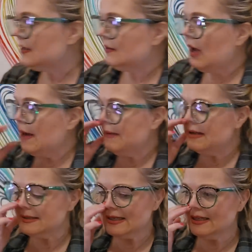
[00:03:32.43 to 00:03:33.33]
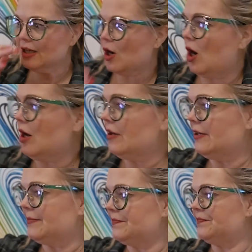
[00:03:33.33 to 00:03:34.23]
Well, I'm not seeing a card.
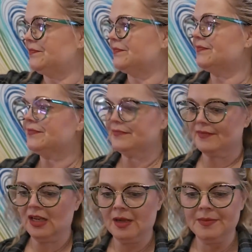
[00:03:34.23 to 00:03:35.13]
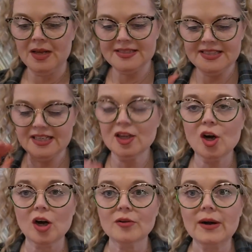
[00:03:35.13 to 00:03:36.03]
Not seeing a
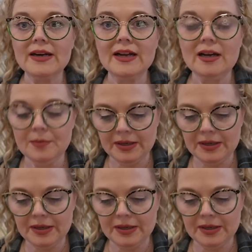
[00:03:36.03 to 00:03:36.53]
card right now,